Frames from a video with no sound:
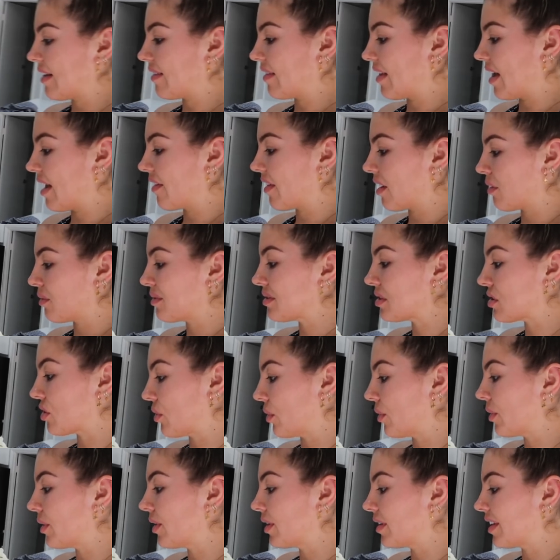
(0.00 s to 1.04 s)
in that. That was
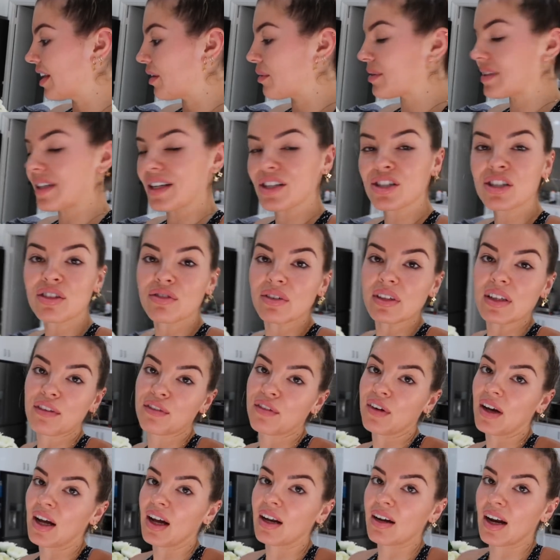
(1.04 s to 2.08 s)
good. That was actually really
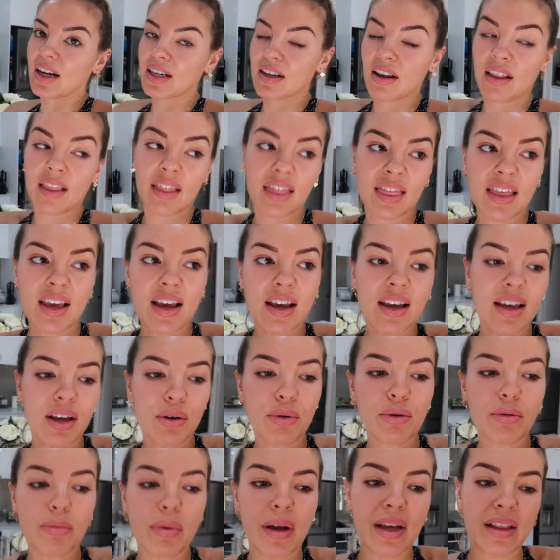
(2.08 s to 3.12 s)
fun. I didn't think it
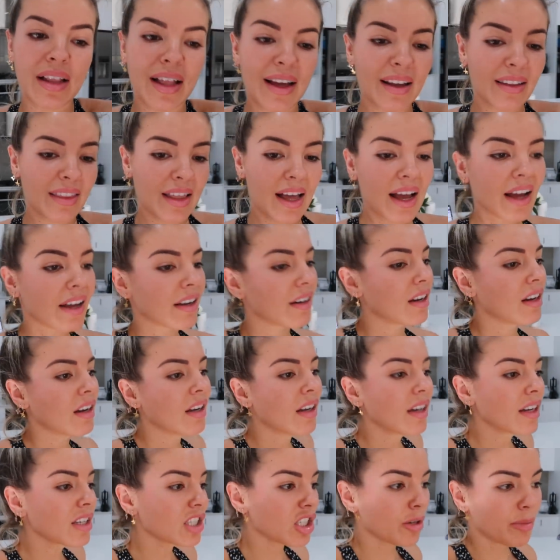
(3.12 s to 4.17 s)
would be like that.
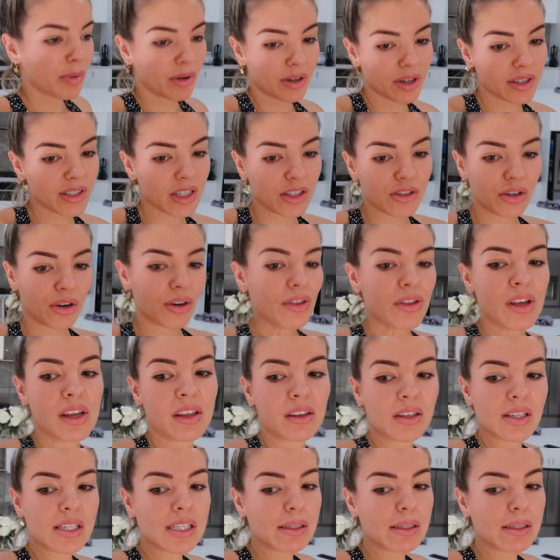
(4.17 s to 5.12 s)
To be honest, I don't think the